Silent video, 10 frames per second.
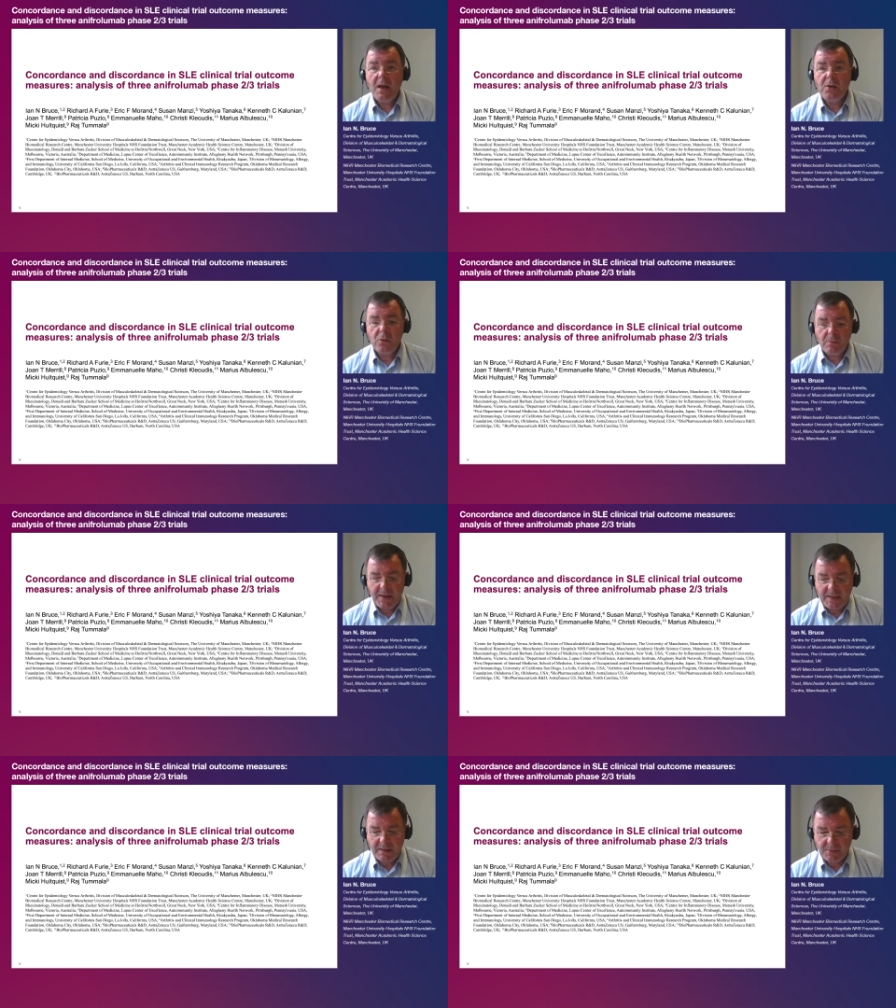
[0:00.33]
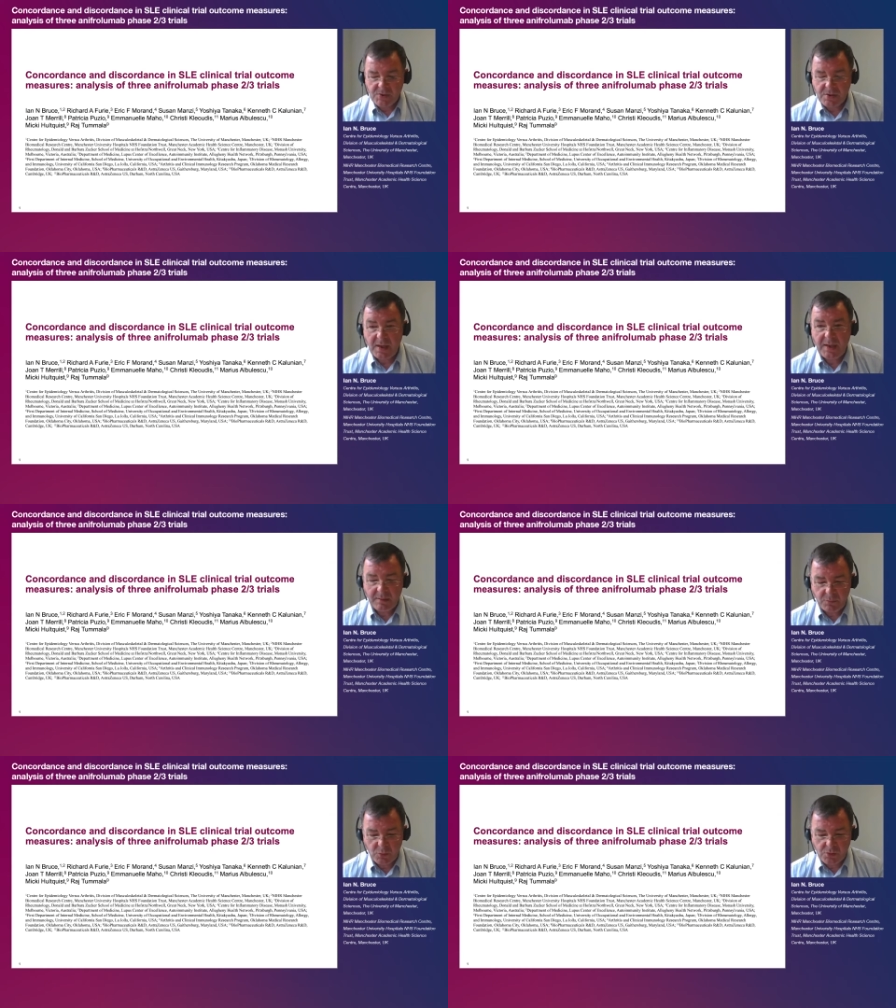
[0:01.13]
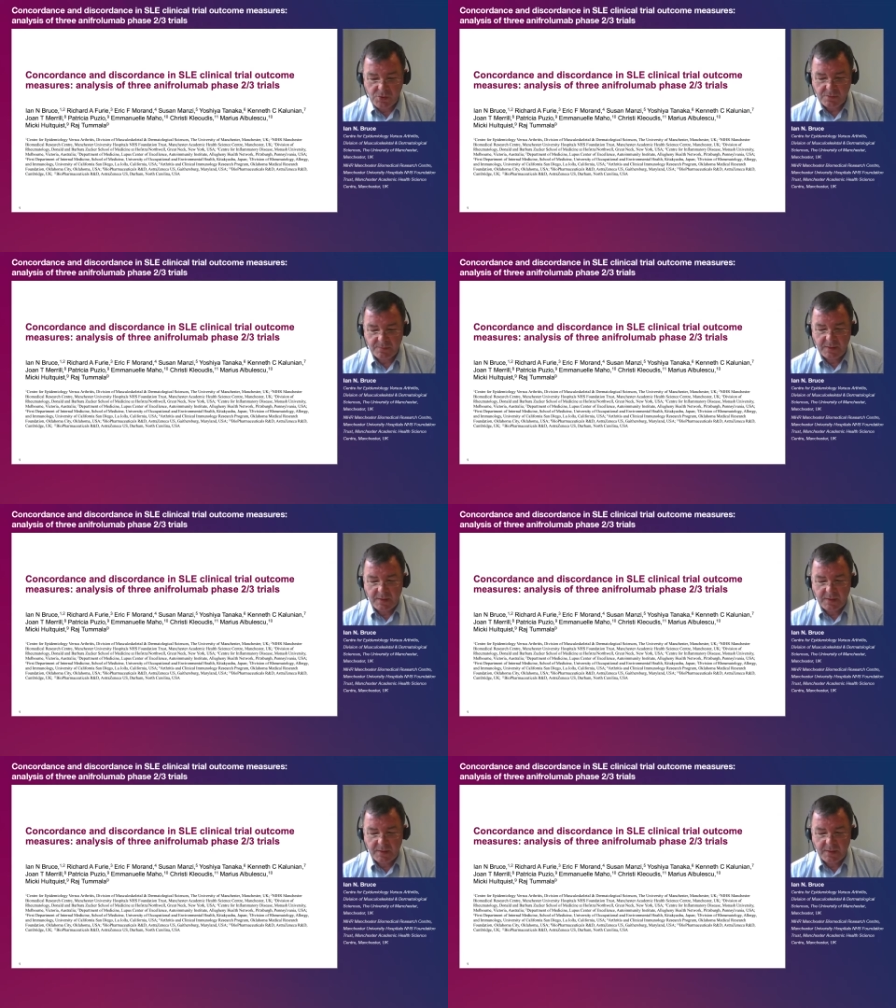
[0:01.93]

Hello, my name is Ian Bruce.